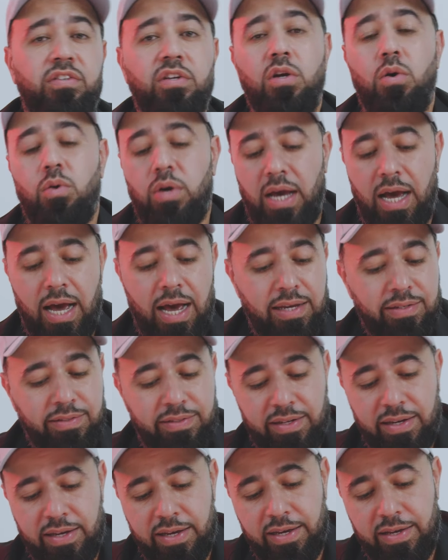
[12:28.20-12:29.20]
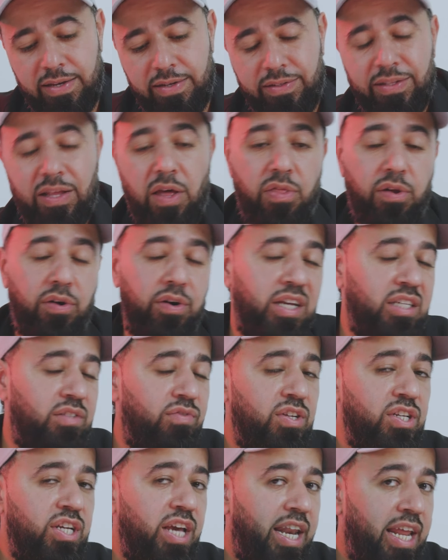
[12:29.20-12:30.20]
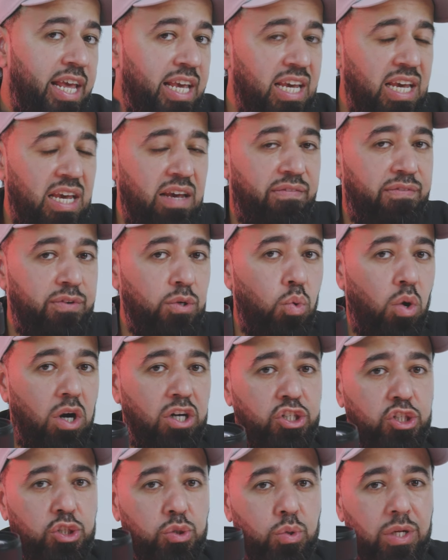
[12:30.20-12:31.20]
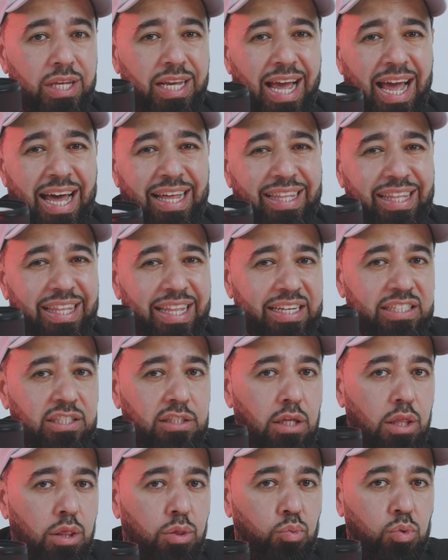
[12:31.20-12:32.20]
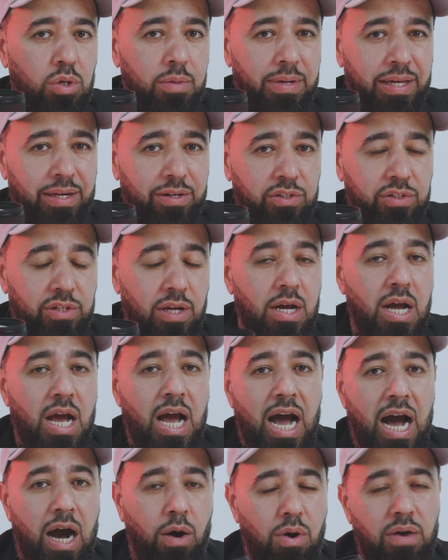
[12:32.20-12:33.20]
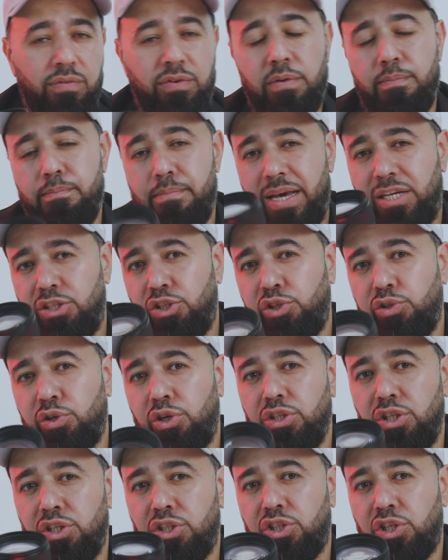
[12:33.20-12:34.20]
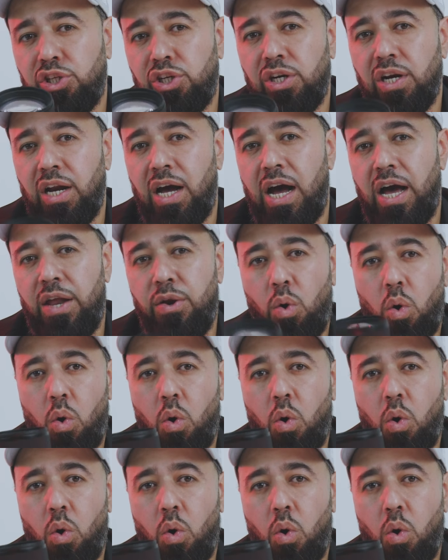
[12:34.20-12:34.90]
to note, guys, is there is vignetting if you are shooting at less than 3 meters. However, make sure you turn on